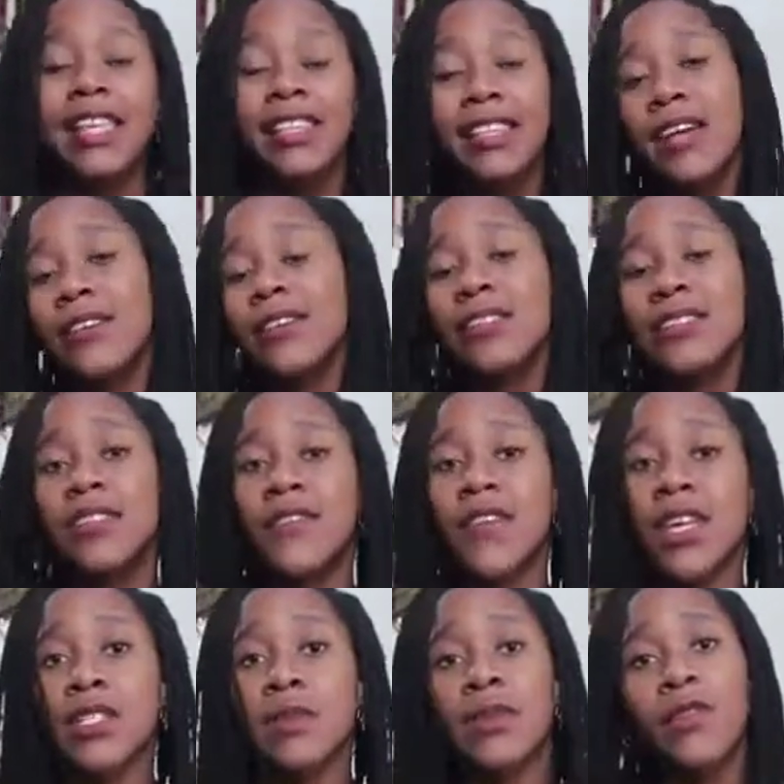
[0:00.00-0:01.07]
thousands of
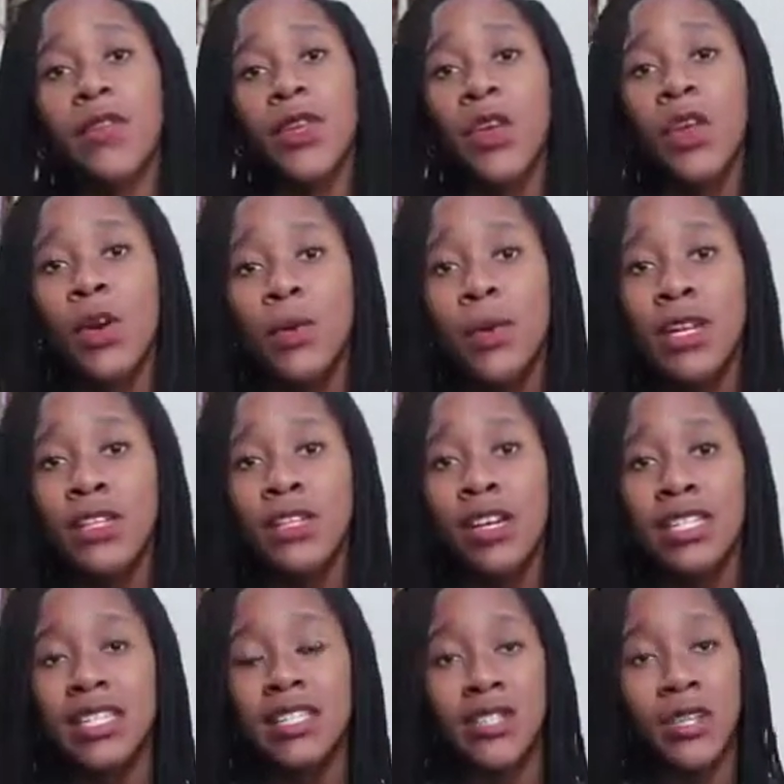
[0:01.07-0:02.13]
years before European
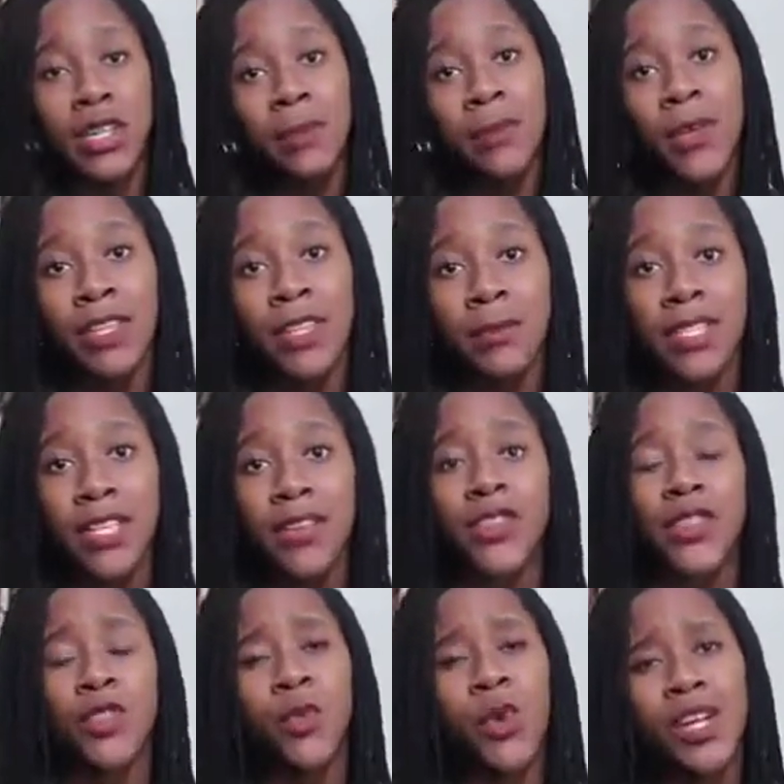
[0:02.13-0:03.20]
doctors took it upon
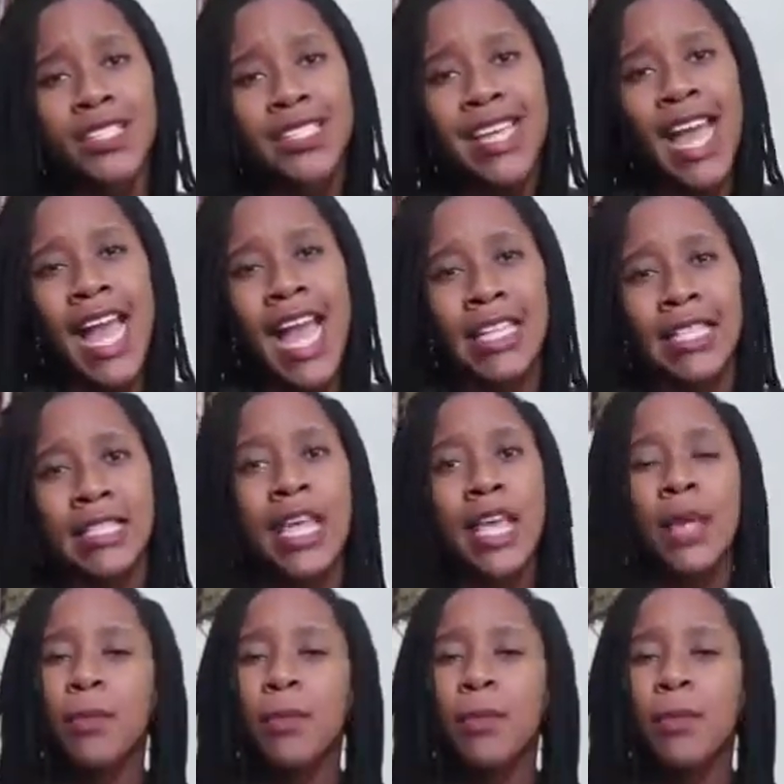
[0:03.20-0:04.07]
themselves to wash their hands